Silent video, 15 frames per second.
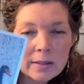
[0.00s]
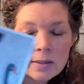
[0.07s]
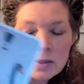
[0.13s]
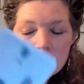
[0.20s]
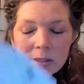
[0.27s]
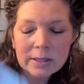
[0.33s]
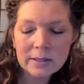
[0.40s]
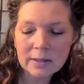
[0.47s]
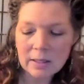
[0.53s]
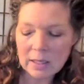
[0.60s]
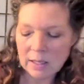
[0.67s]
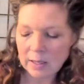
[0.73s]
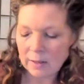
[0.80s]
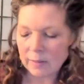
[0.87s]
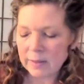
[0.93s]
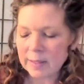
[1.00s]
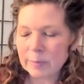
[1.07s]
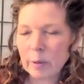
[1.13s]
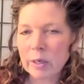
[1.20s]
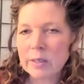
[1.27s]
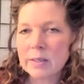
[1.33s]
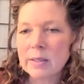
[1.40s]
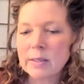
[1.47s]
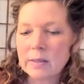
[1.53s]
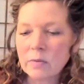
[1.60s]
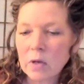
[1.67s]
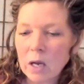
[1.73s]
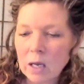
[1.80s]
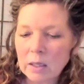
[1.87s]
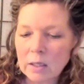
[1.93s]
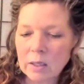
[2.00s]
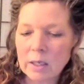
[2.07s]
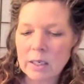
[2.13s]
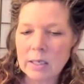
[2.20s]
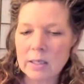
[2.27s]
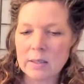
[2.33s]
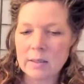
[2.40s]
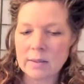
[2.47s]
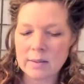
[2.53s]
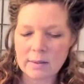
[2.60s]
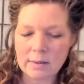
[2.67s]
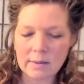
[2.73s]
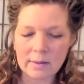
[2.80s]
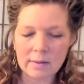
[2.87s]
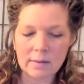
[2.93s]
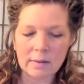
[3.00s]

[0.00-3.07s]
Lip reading: So it's the sparseness of color is